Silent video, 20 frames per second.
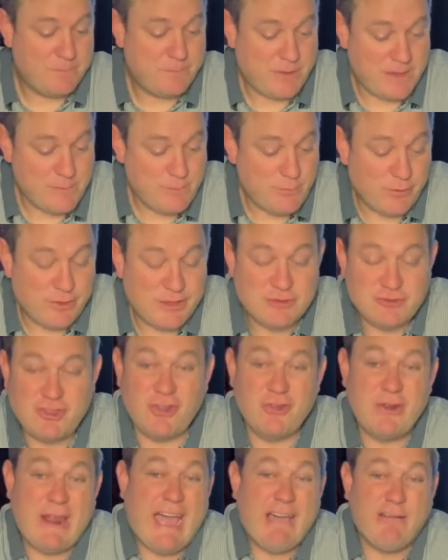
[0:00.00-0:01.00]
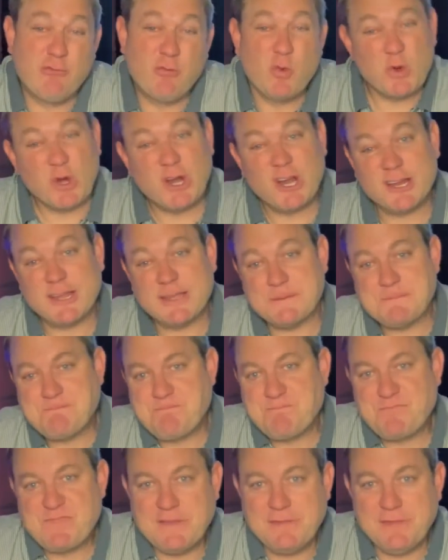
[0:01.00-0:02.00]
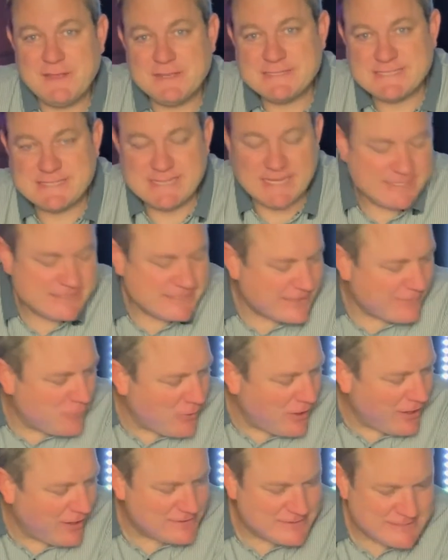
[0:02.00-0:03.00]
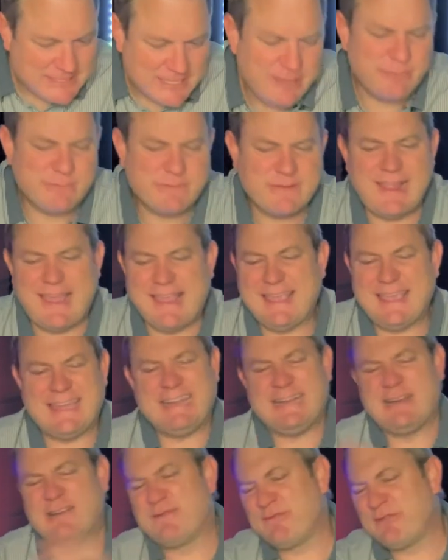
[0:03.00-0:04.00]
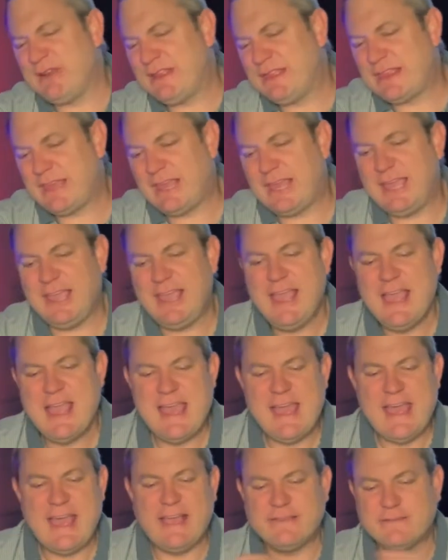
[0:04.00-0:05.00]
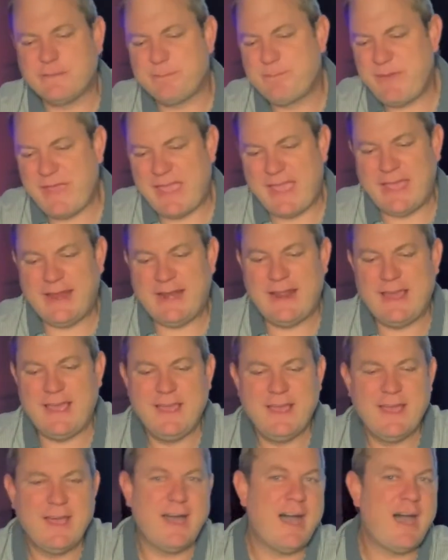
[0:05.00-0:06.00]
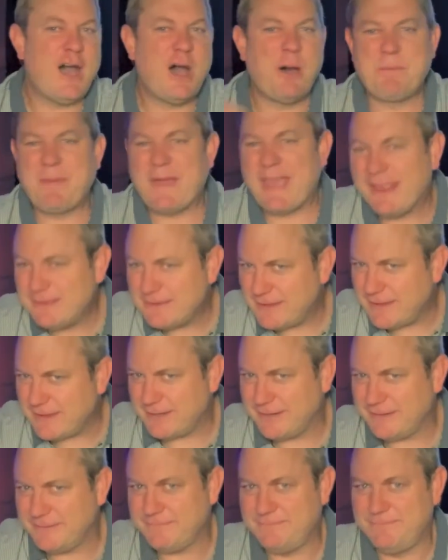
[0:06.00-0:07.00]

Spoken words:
people that don't have work, in this season where it seems like everything has been upended.